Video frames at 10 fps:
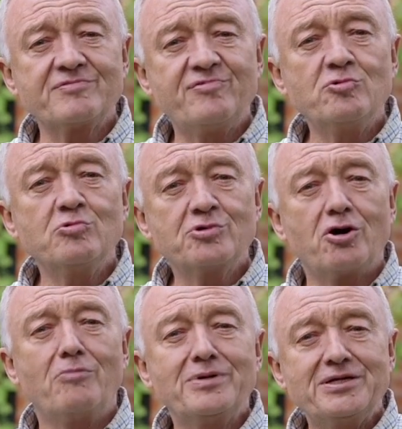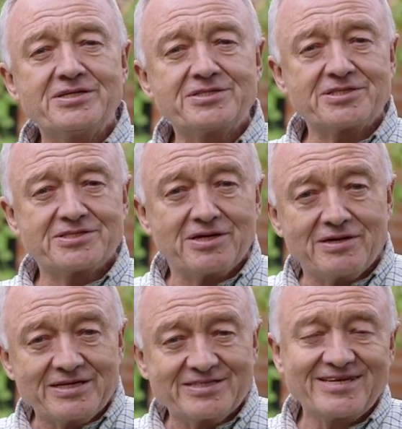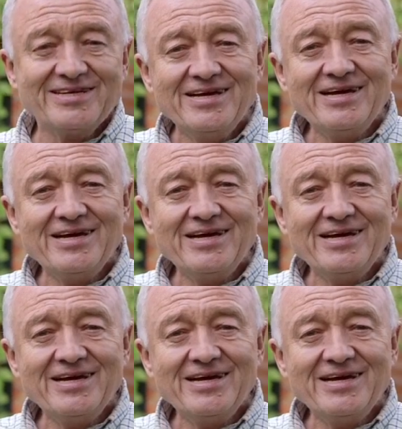full communist society."